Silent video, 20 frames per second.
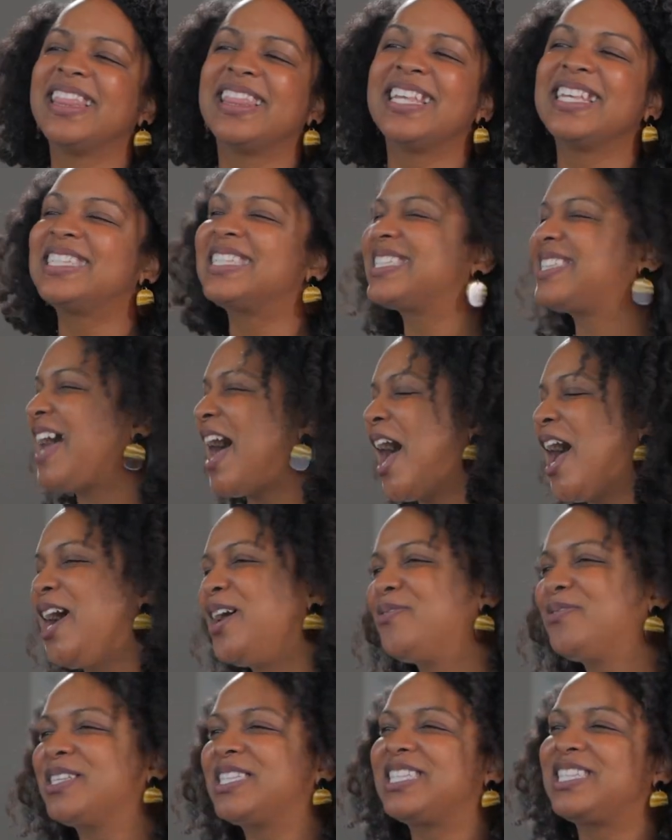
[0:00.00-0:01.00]
The
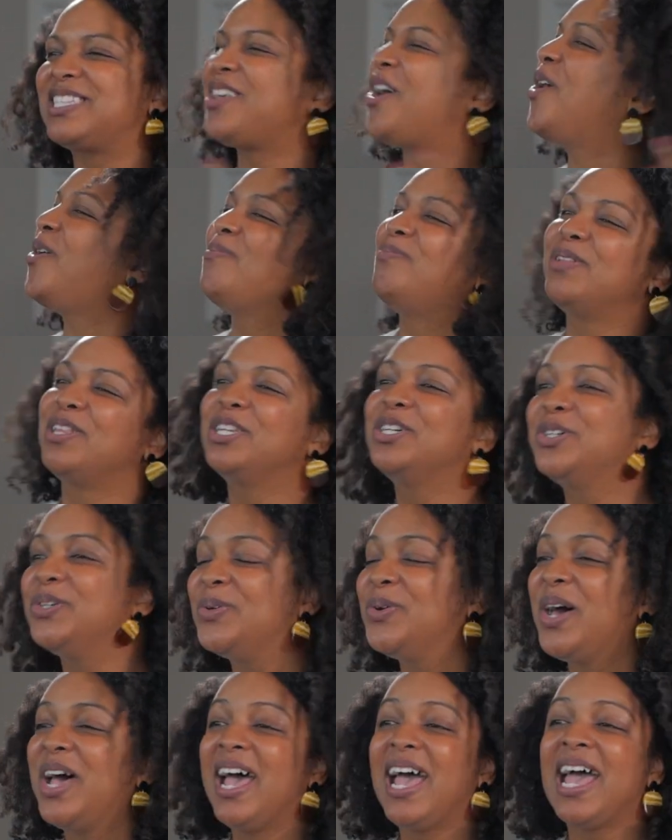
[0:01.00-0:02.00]
sky was so
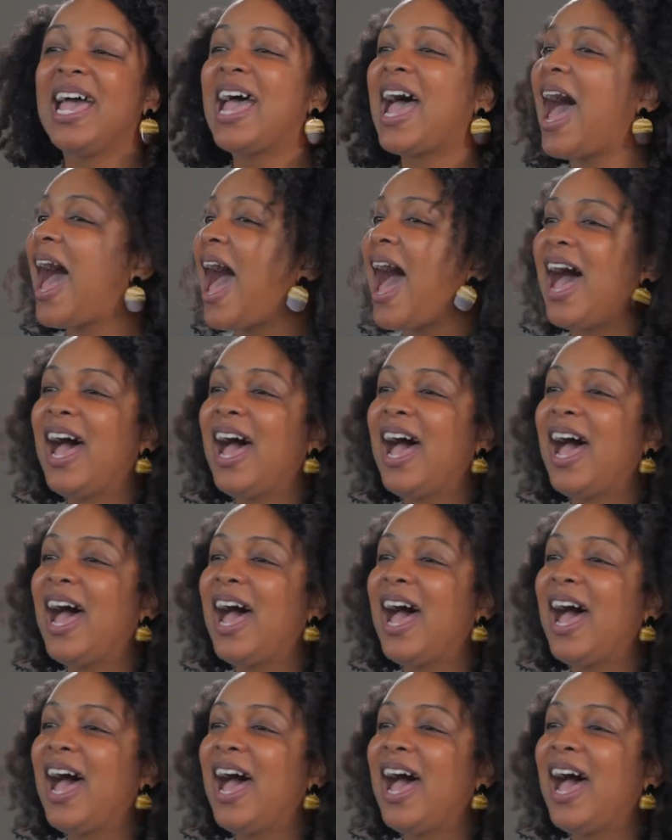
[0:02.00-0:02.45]
blue, and